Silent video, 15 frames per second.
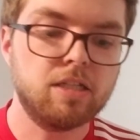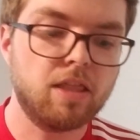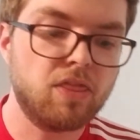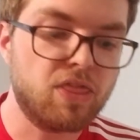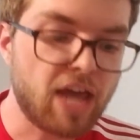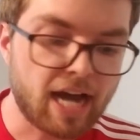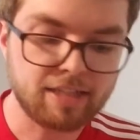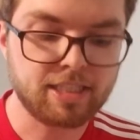
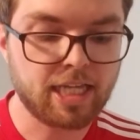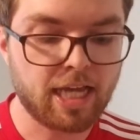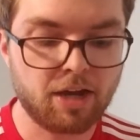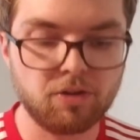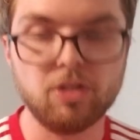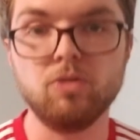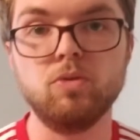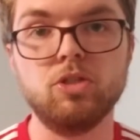That's how
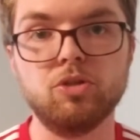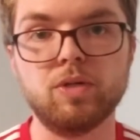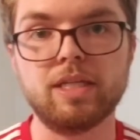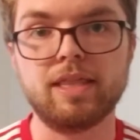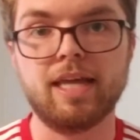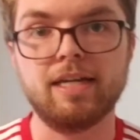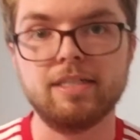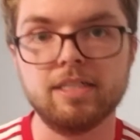you do it.
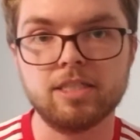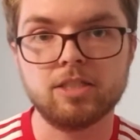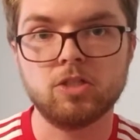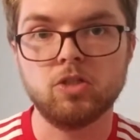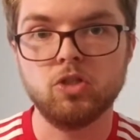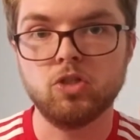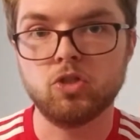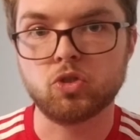That is
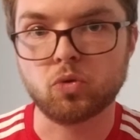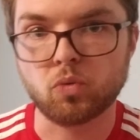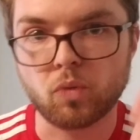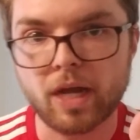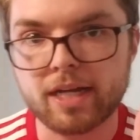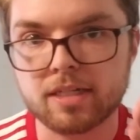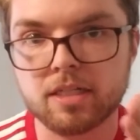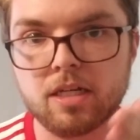
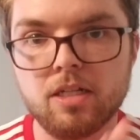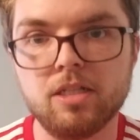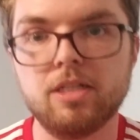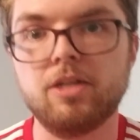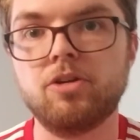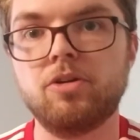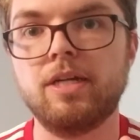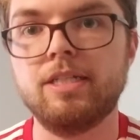direct,
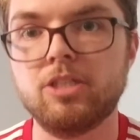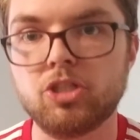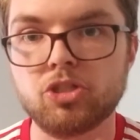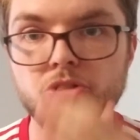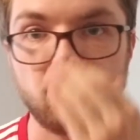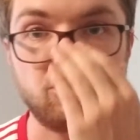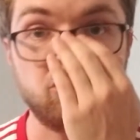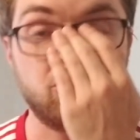clear
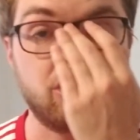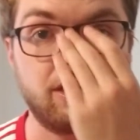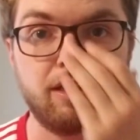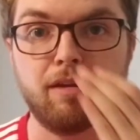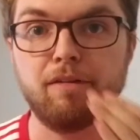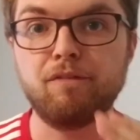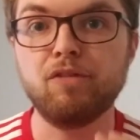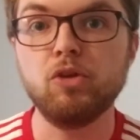instruction.
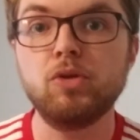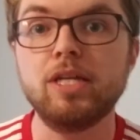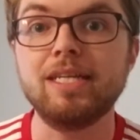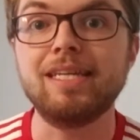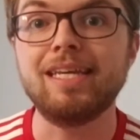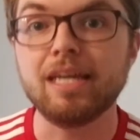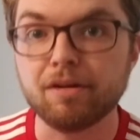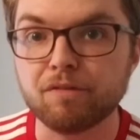And if you
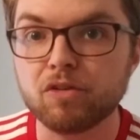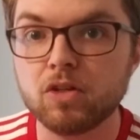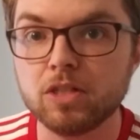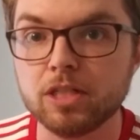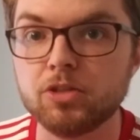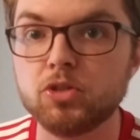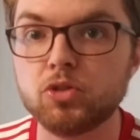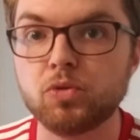can give
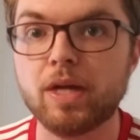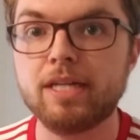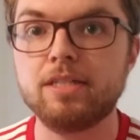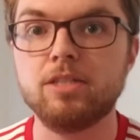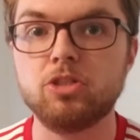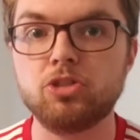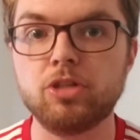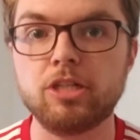clear, direct
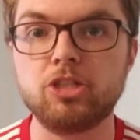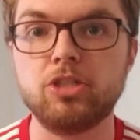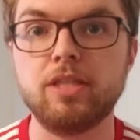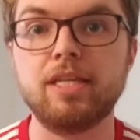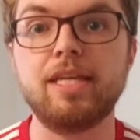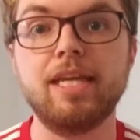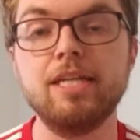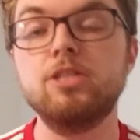instruction,
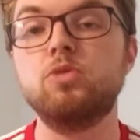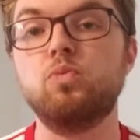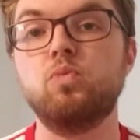the kids,